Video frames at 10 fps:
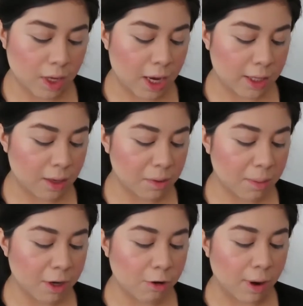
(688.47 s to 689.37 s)
I think I'm gonna
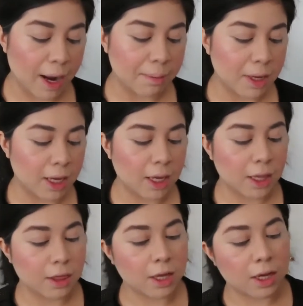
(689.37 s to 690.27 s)
be grabbing
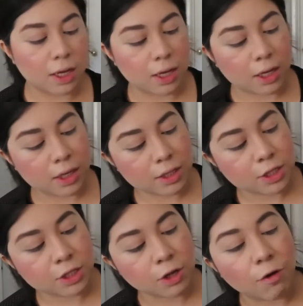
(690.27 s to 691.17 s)
the
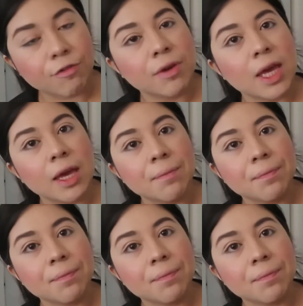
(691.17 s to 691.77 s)
Sophie,